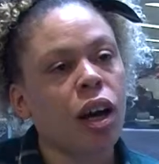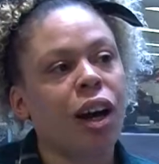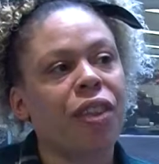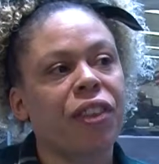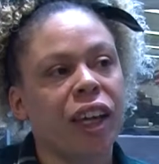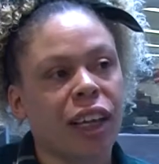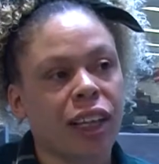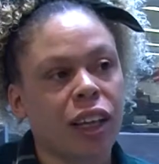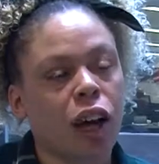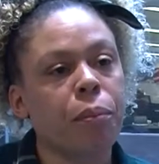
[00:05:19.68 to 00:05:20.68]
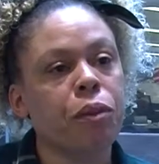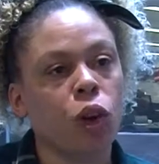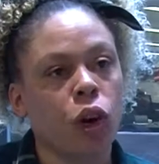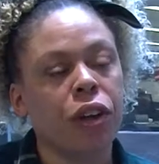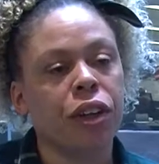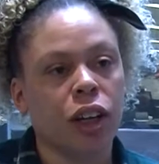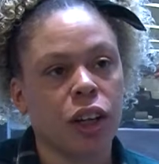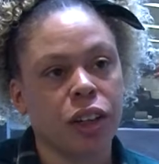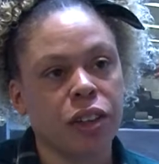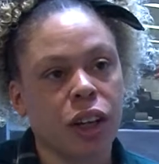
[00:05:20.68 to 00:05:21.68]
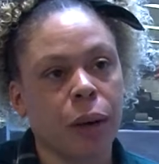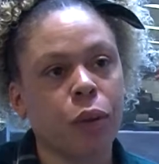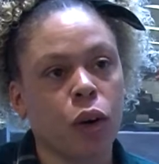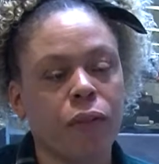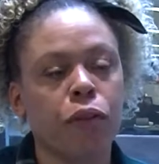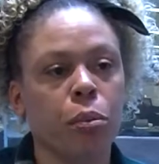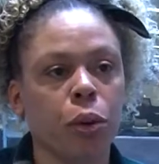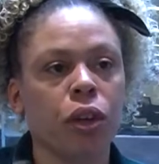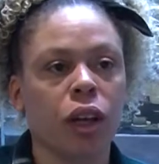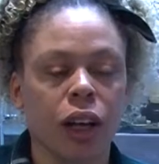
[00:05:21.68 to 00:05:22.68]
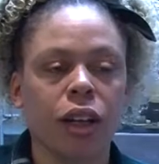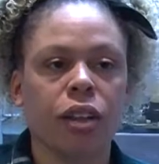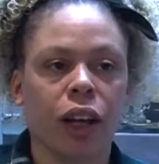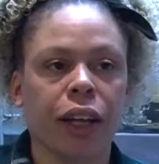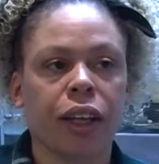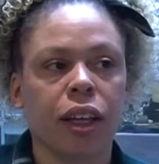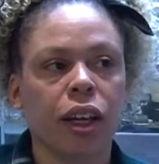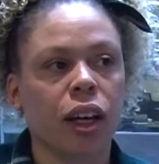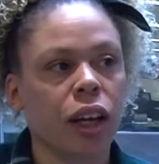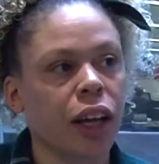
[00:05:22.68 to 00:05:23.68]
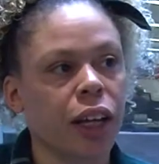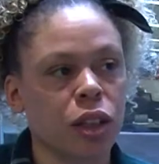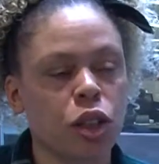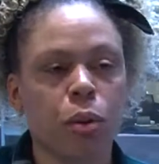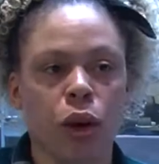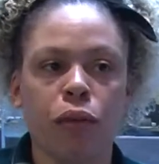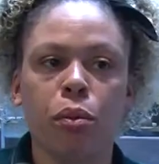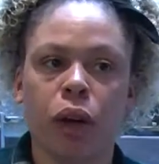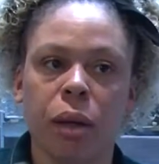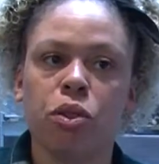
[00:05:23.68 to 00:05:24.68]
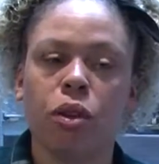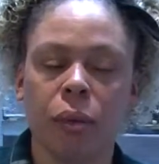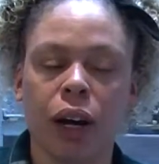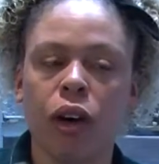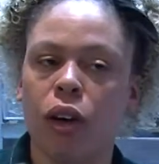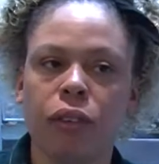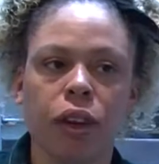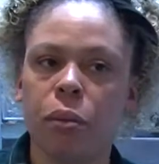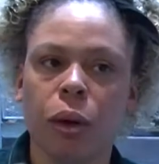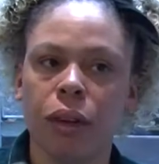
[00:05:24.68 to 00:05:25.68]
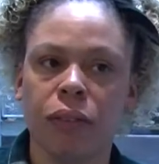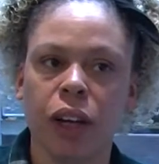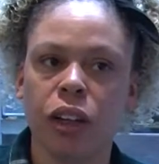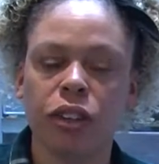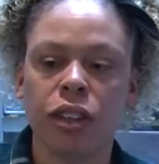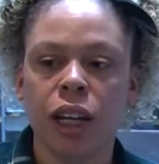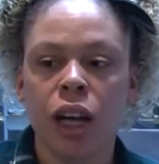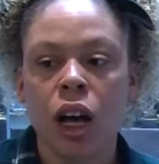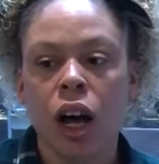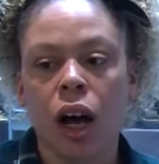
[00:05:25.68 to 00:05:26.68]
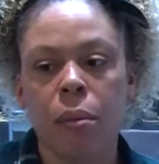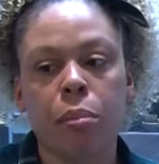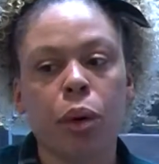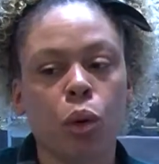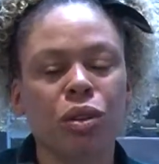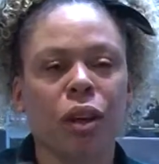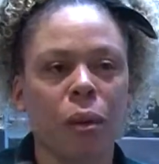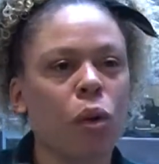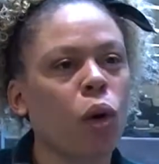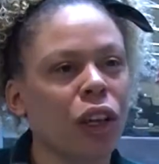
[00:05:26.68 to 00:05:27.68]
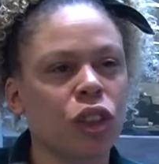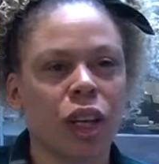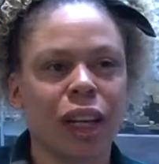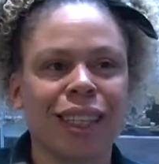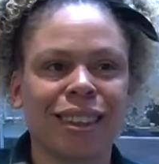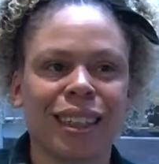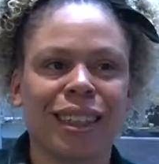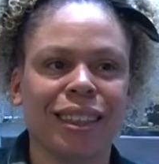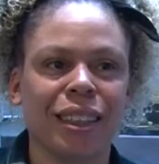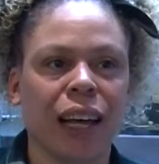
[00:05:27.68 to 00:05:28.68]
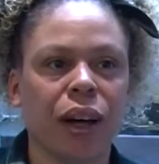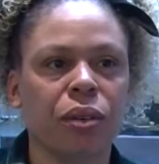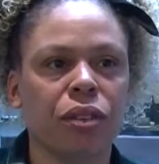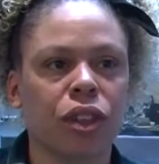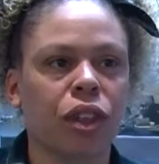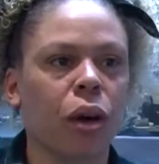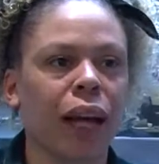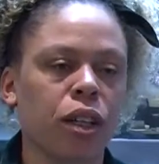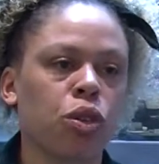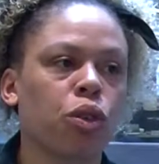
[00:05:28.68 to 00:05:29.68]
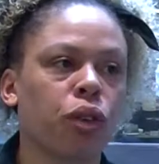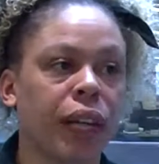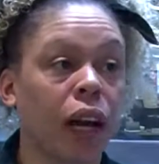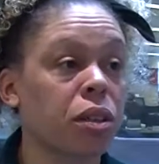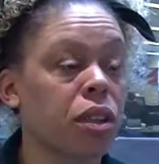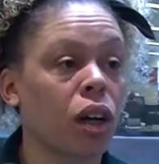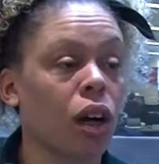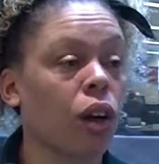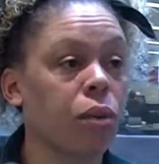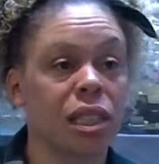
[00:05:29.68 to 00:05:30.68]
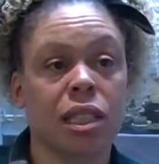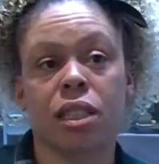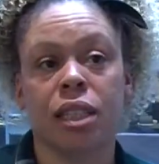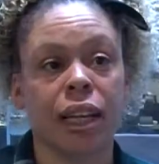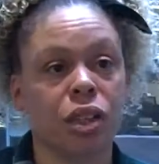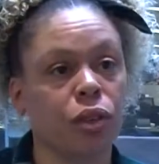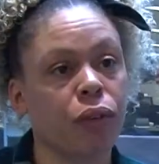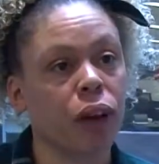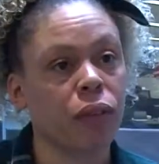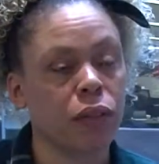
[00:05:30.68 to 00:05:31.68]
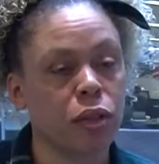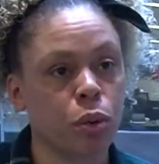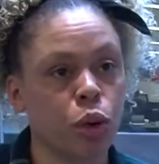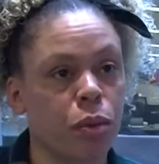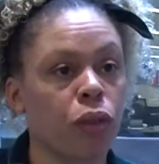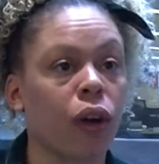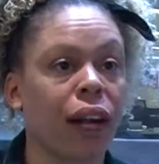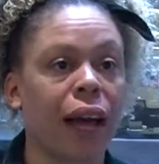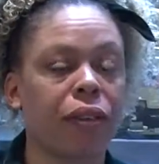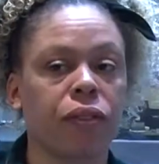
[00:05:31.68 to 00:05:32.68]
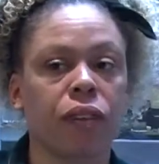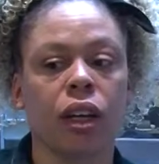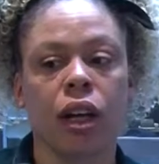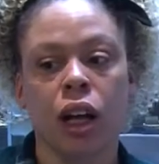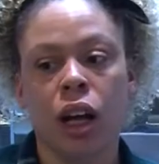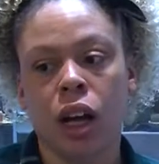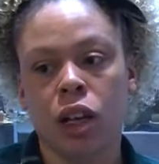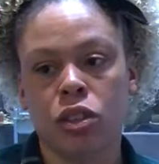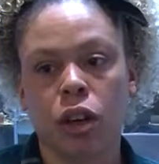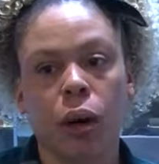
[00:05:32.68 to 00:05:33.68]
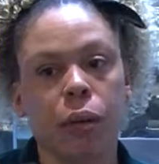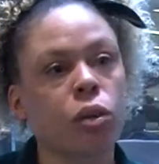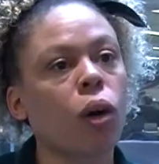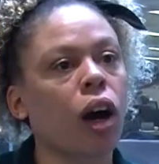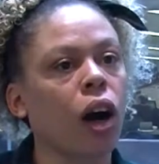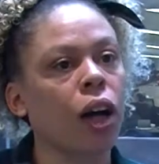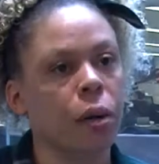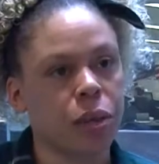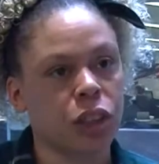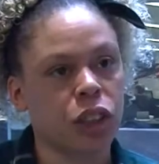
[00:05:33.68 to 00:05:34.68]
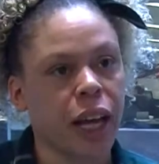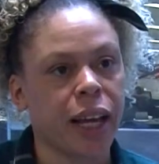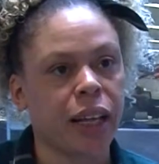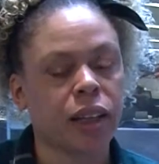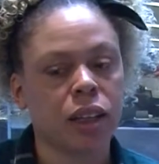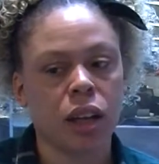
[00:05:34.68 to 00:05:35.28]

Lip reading: I think I'm not a nerd. I'm not a football nerd. Like, I can spot a football hipster a mile off, and I'm not one of those. But also, I'm quite journalistically sound. You know, editorially, I was an assistant editor at 5 Live Sport before I left. So I was quite high up the chain.